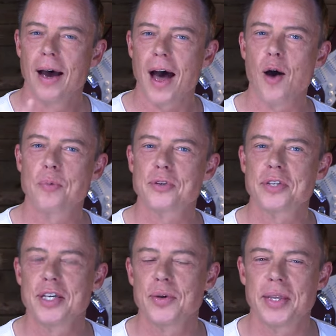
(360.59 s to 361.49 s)
I hope to
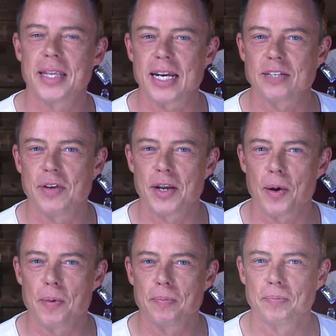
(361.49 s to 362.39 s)
see you in the next video.